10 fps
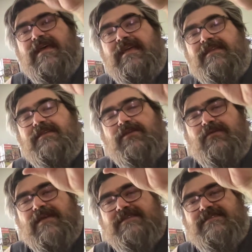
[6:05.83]
end, you
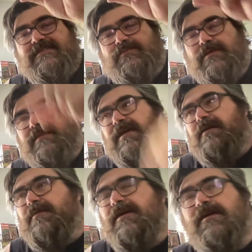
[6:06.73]
get to this one thing
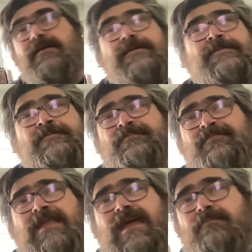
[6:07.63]
up here.
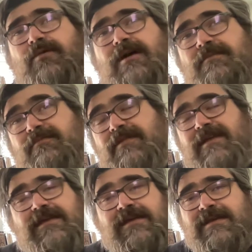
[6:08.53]
And
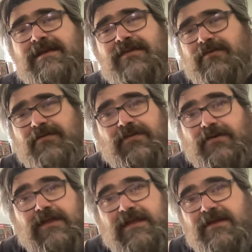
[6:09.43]
probably in another
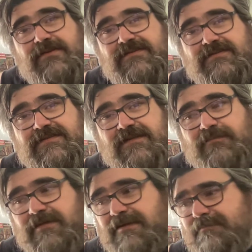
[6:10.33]
30 years or
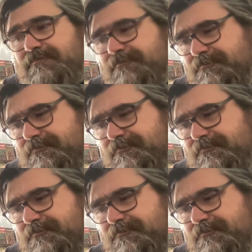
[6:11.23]
something,